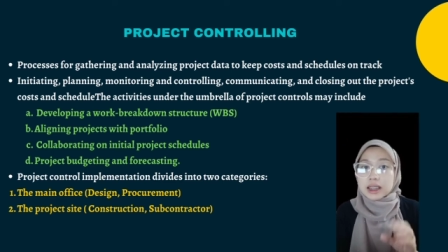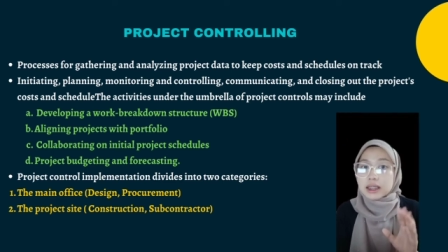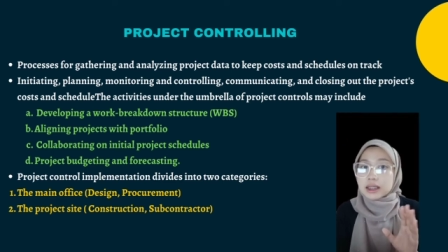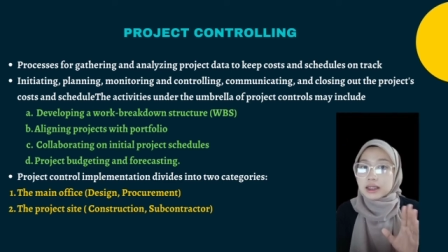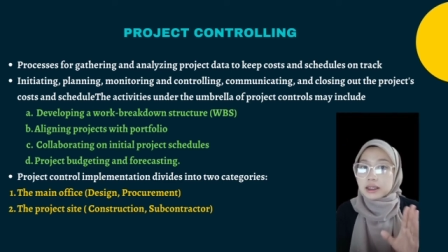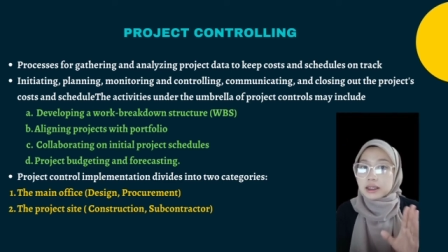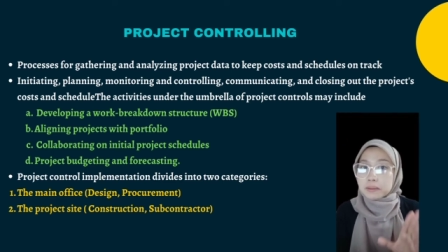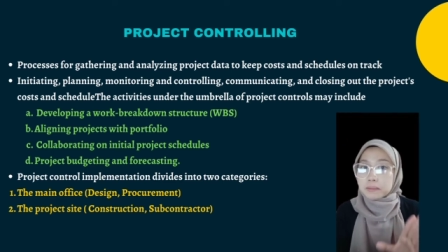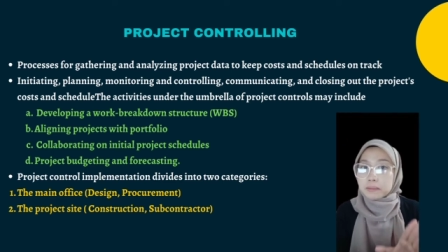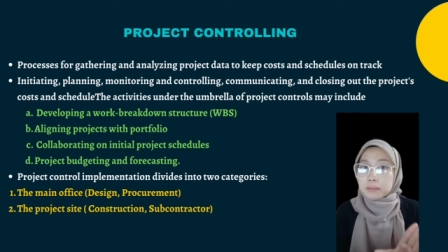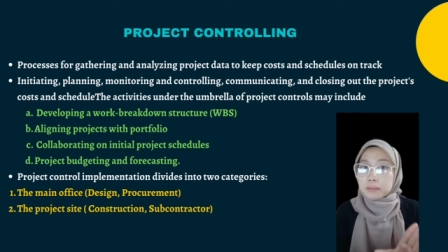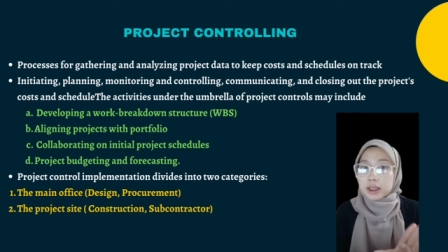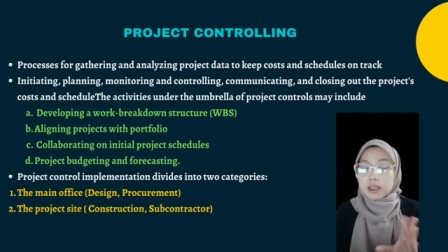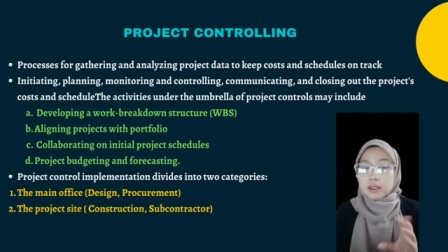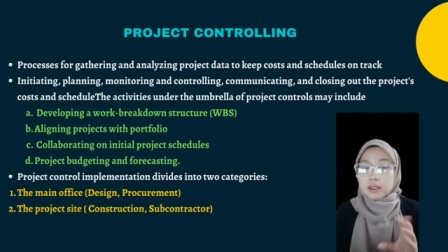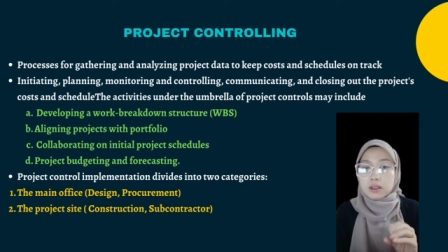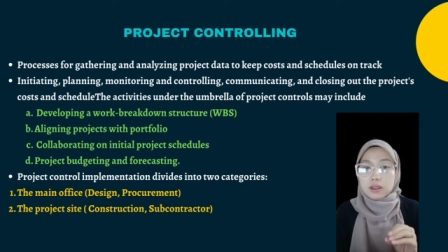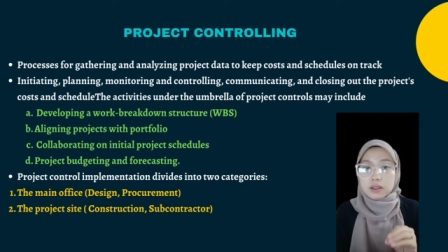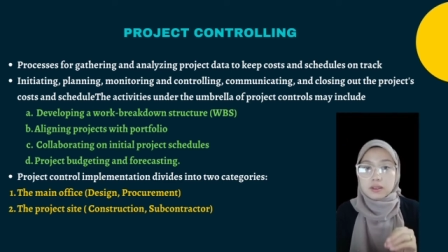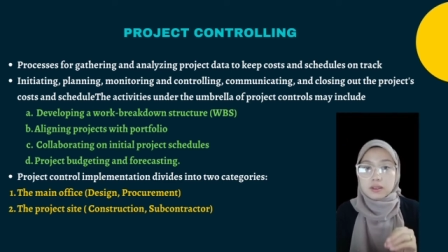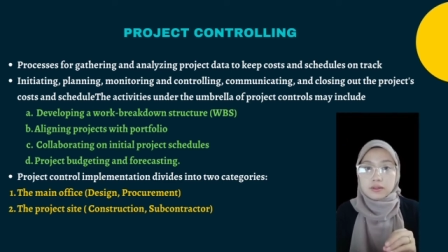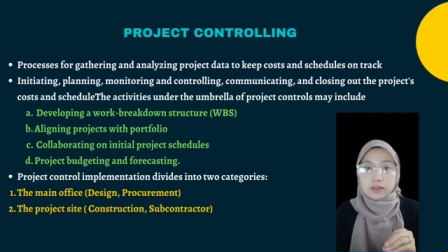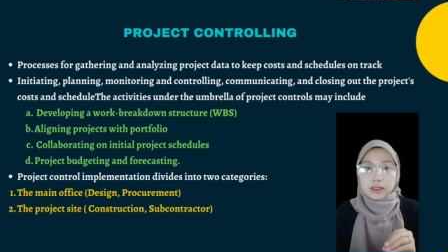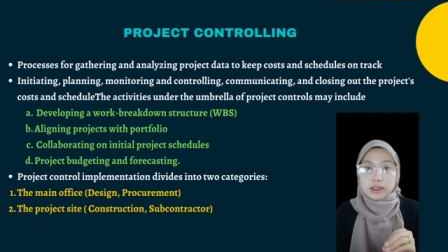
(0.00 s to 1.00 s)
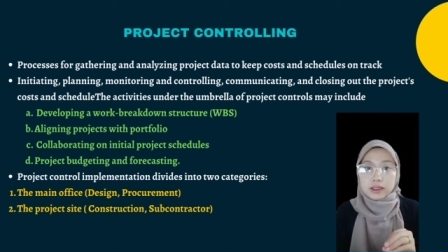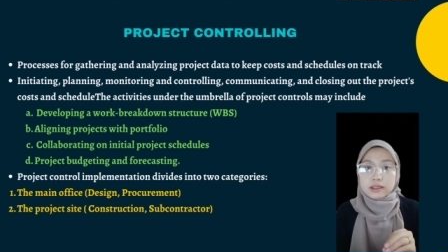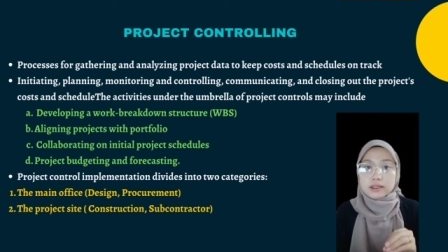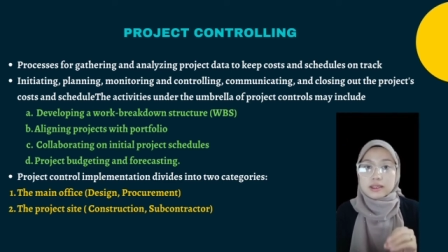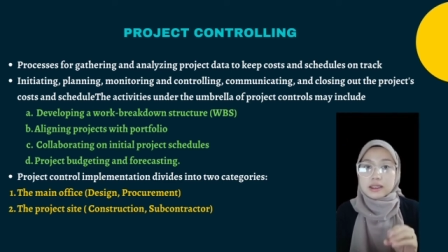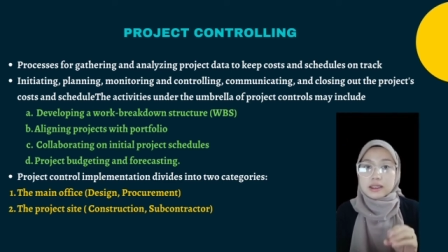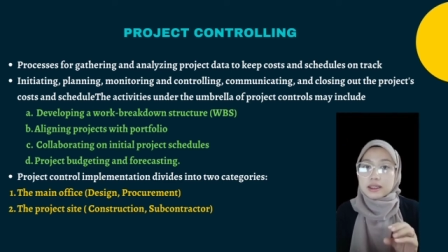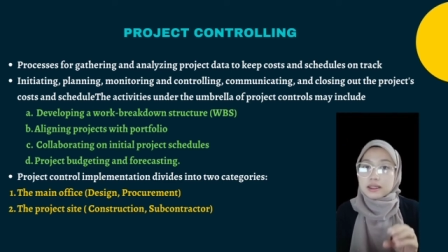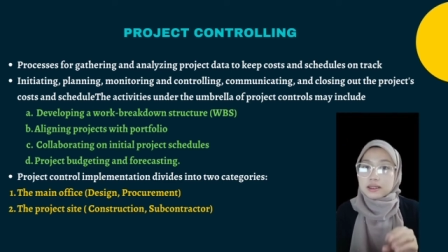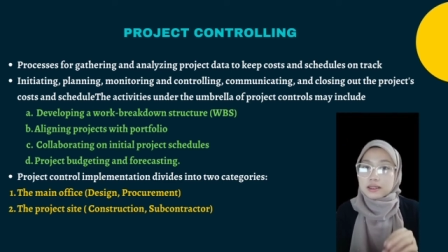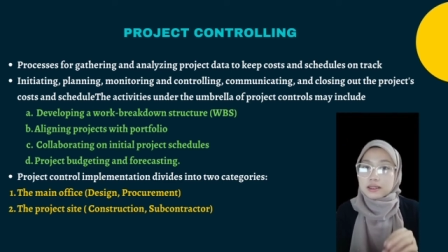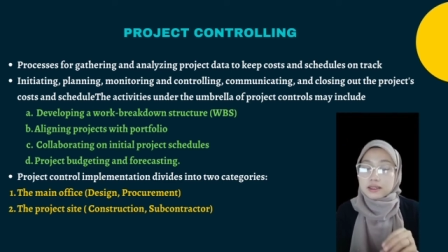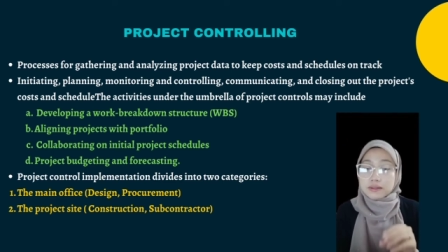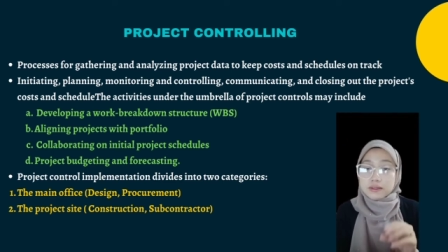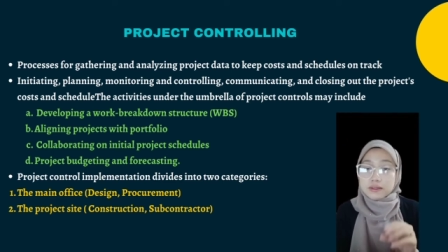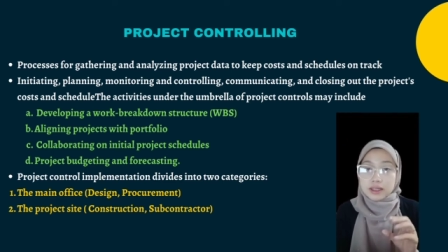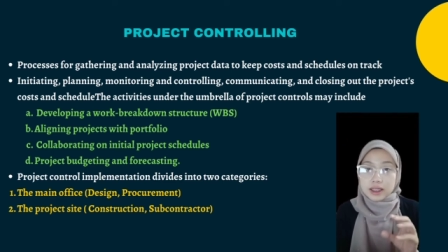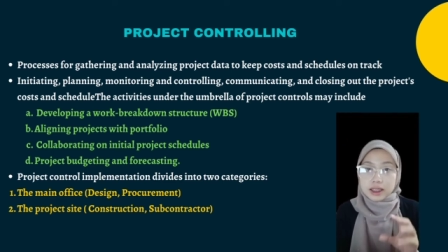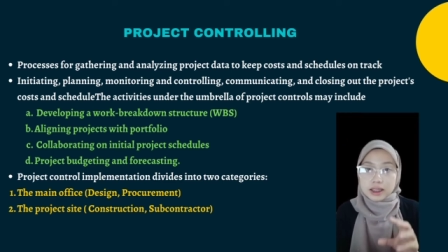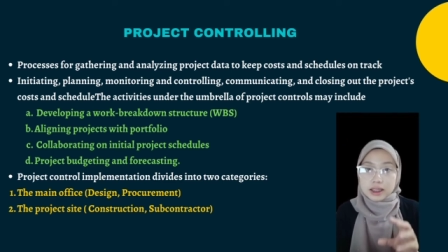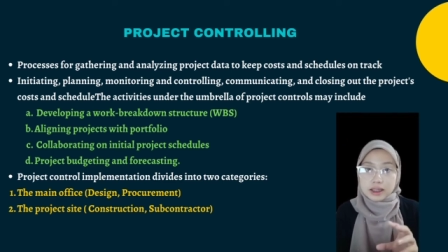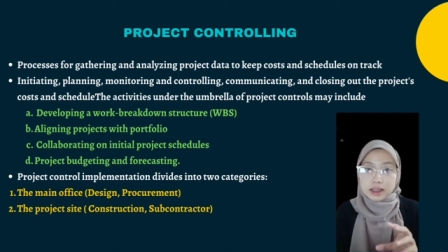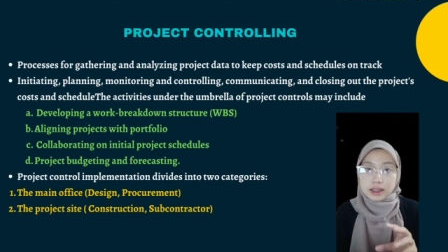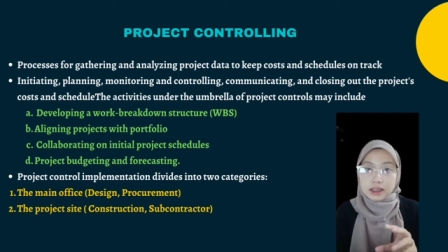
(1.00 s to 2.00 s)
The main office is
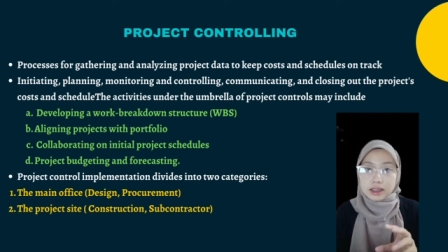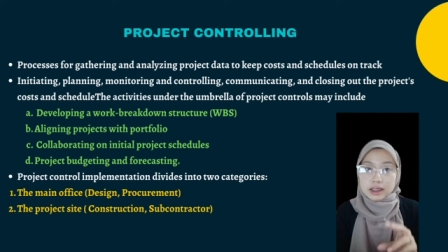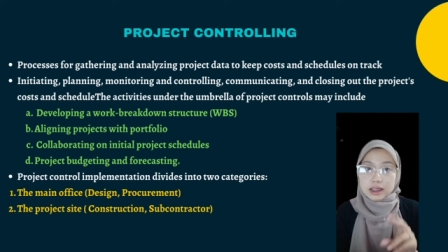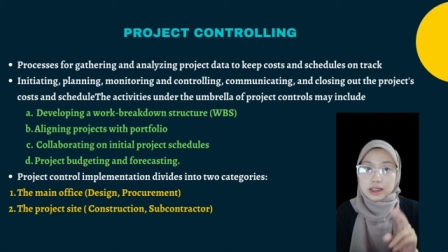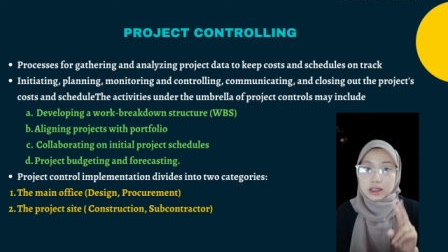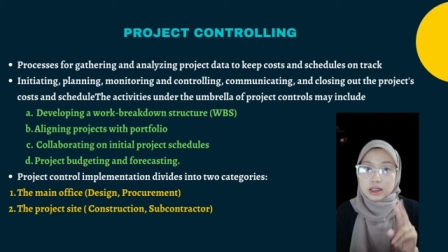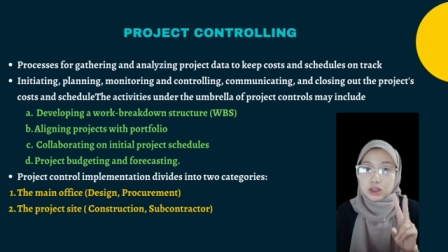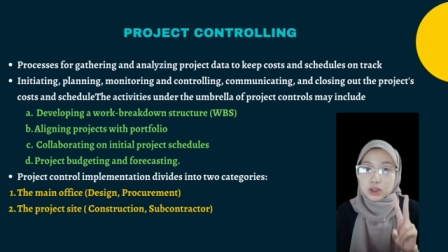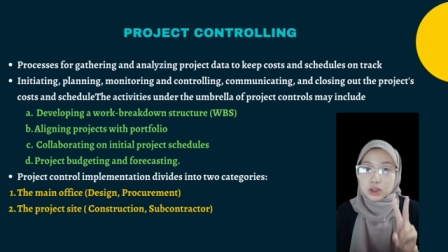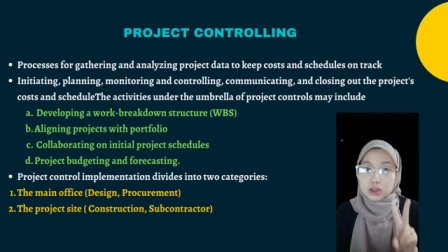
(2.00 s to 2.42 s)
divided in